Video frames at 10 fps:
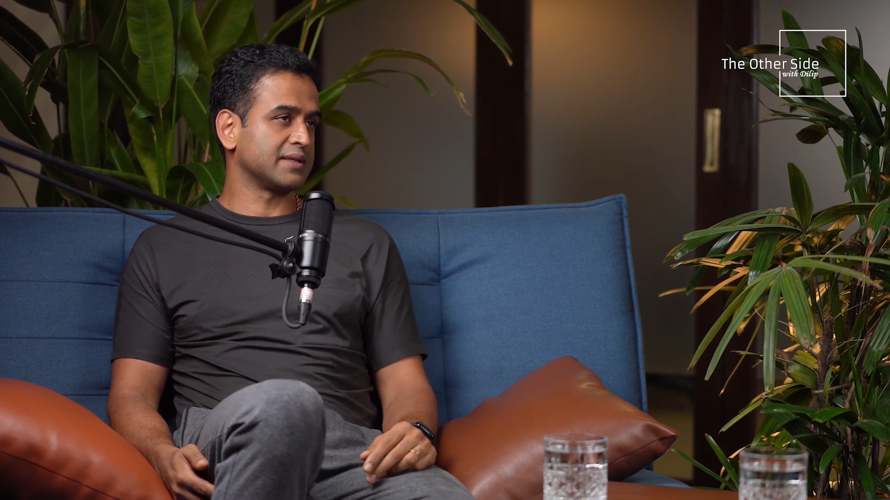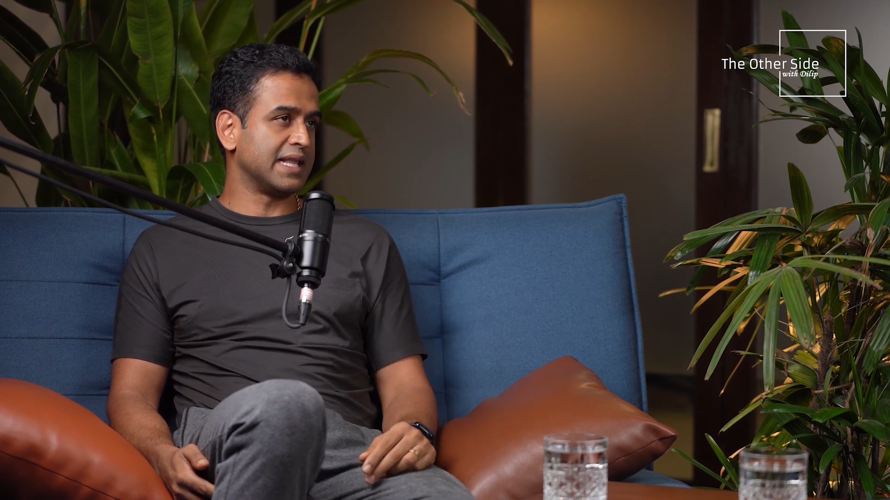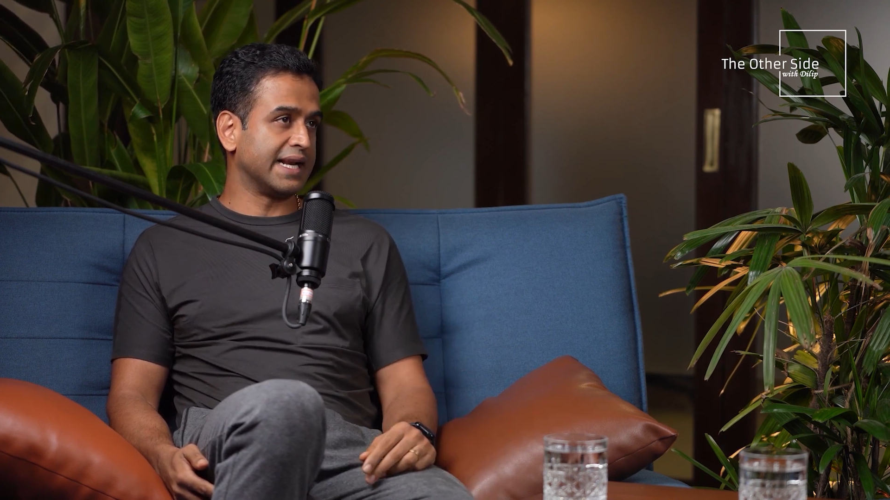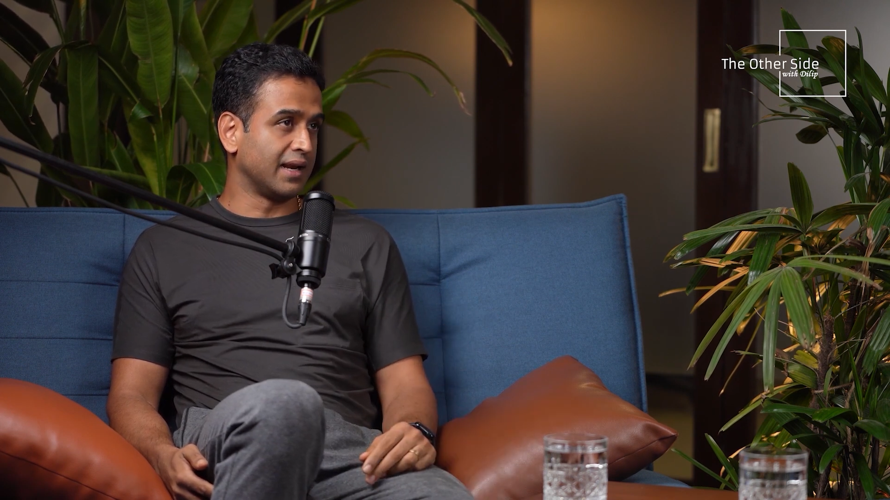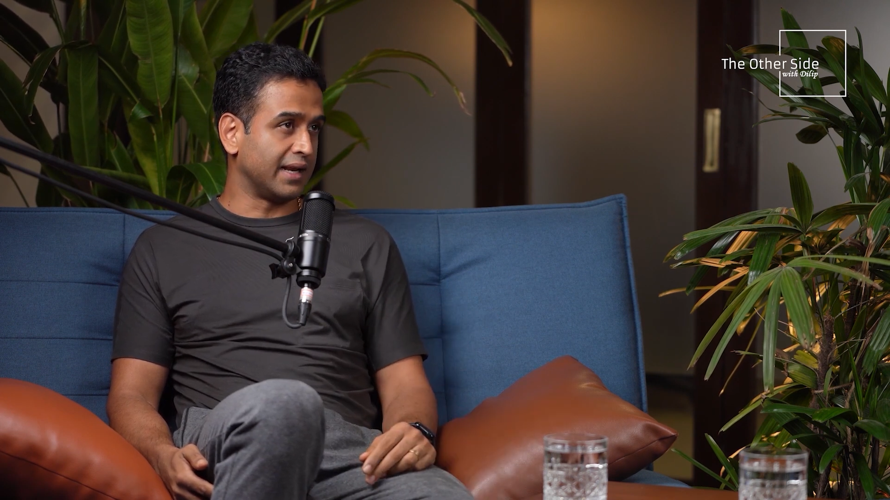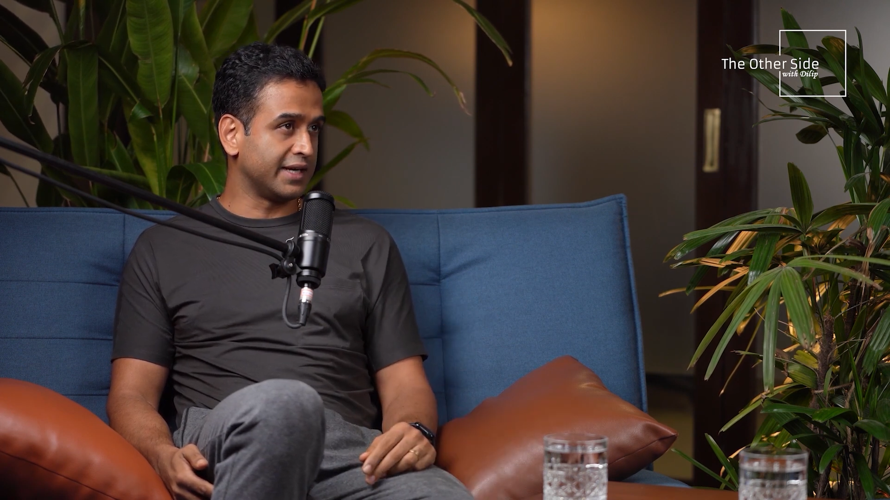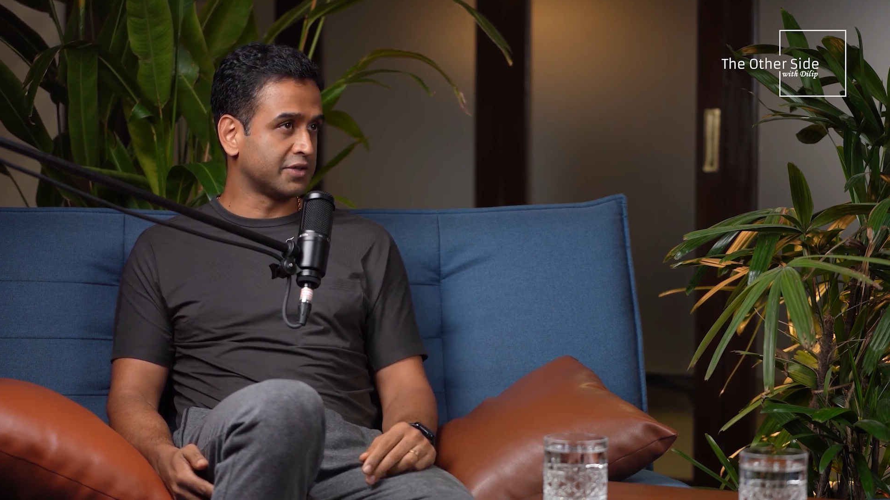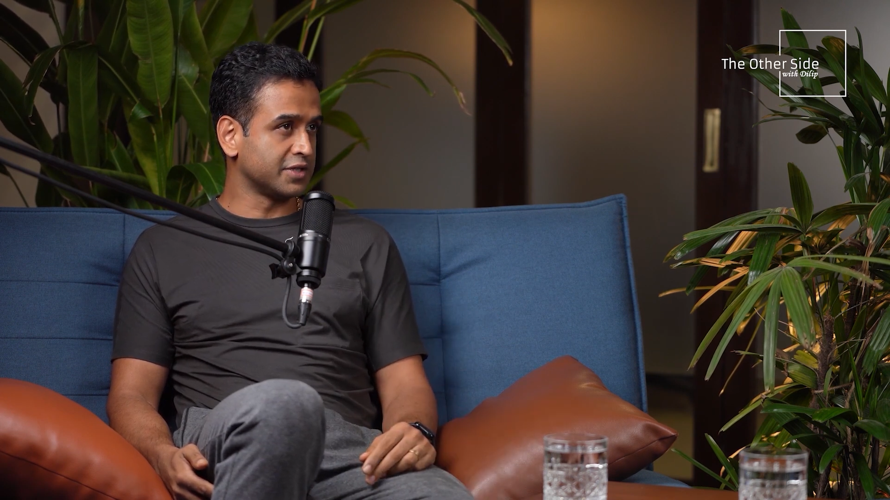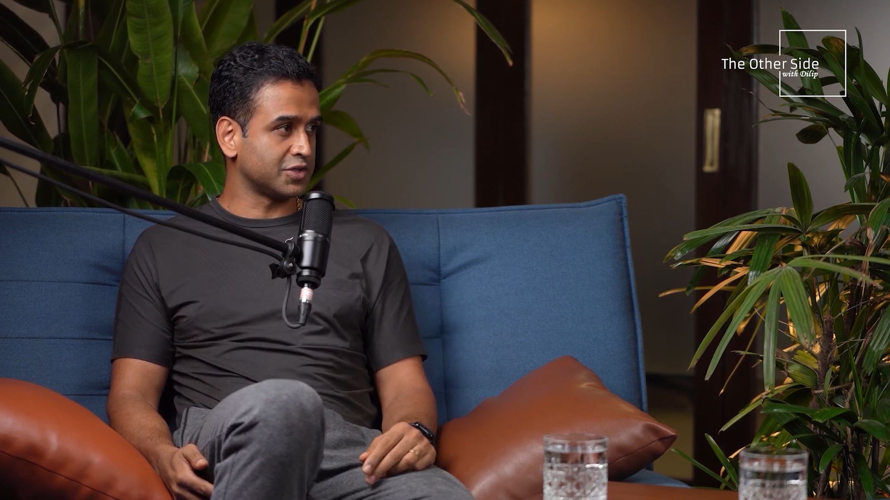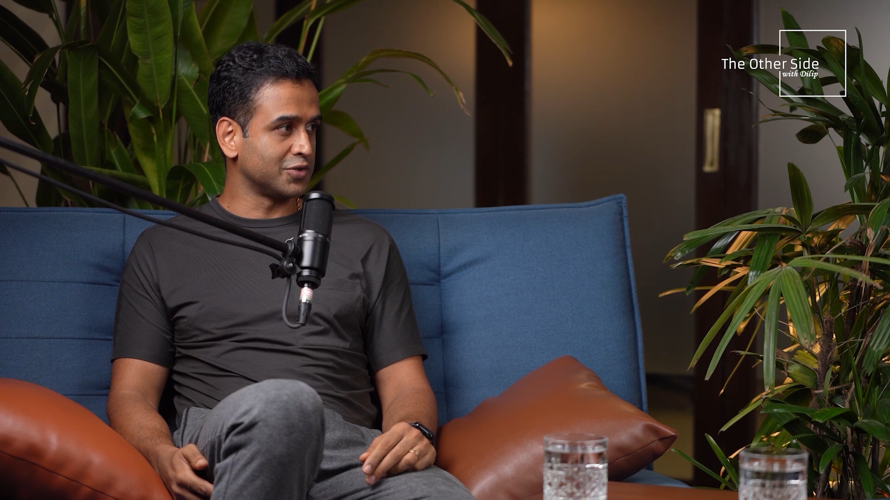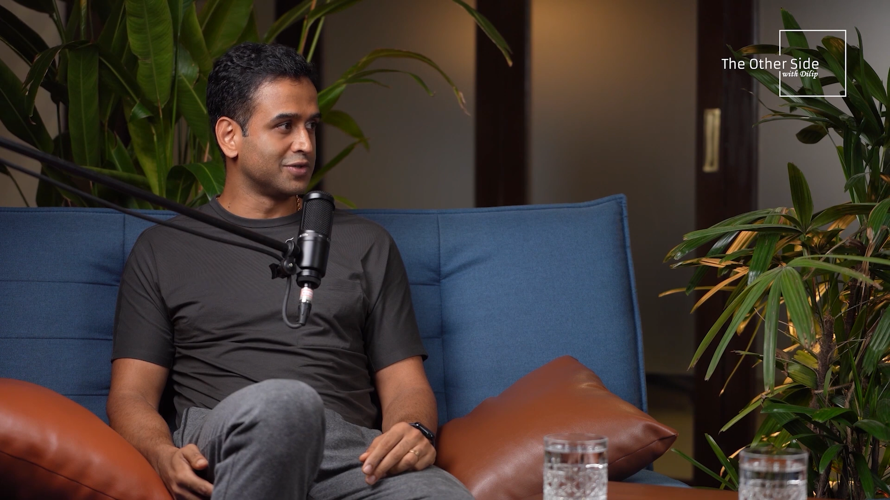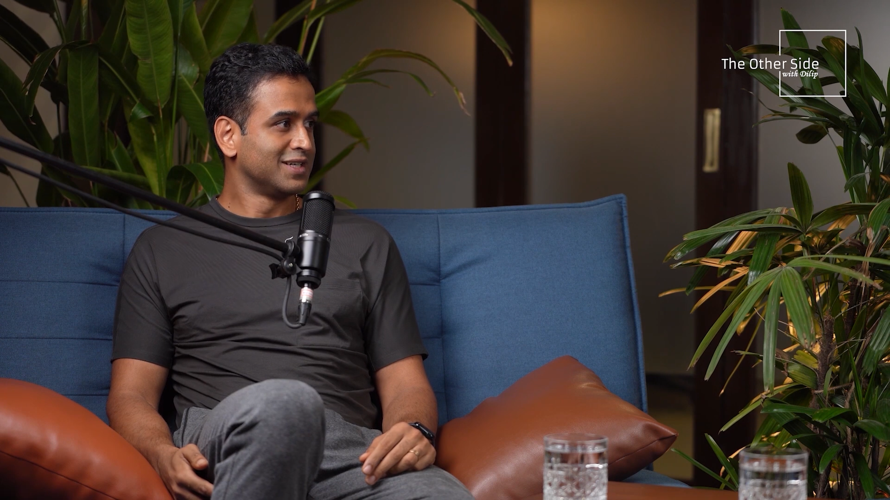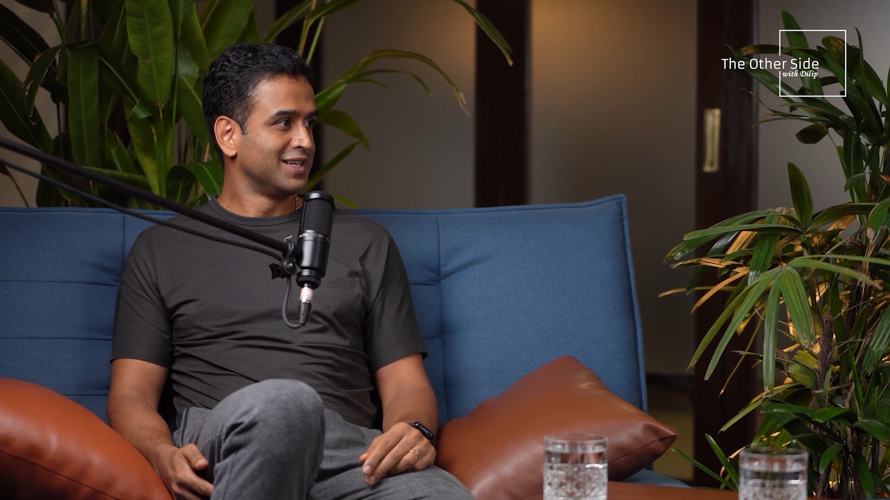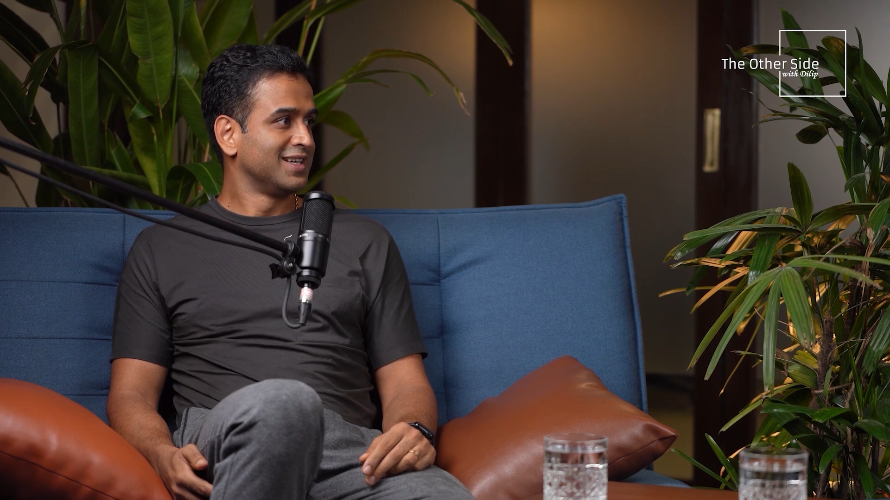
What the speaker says: little late to the show.